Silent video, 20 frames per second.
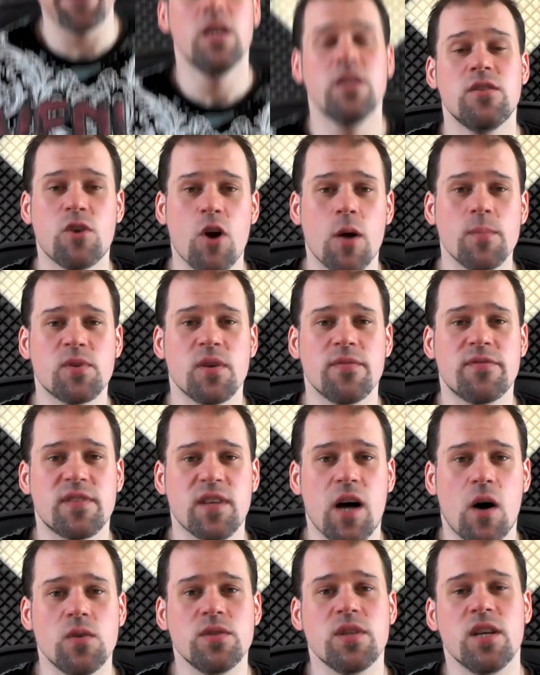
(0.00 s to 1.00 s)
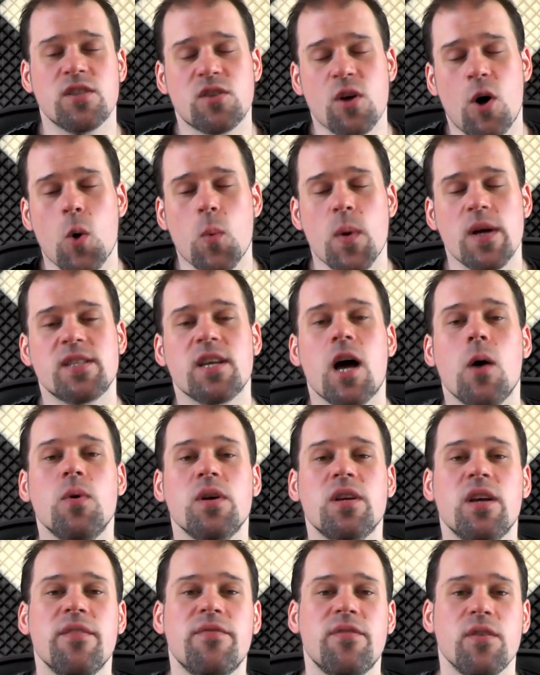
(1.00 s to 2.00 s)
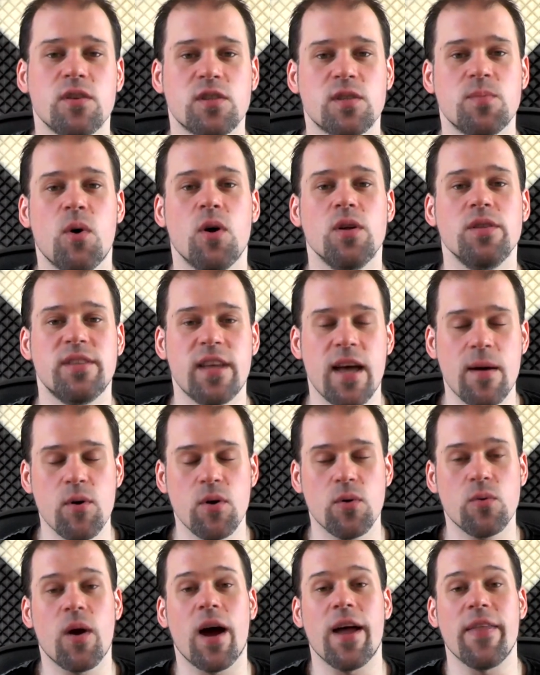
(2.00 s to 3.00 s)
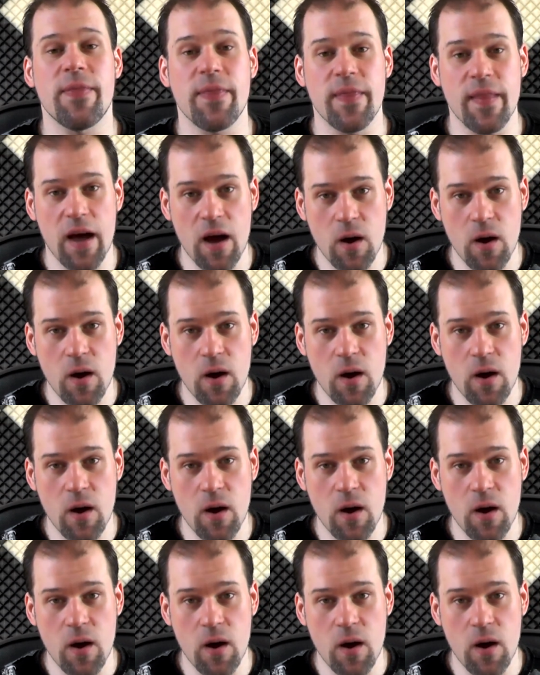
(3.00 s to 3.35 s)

In terms of sound, as always, I will give you a small demo right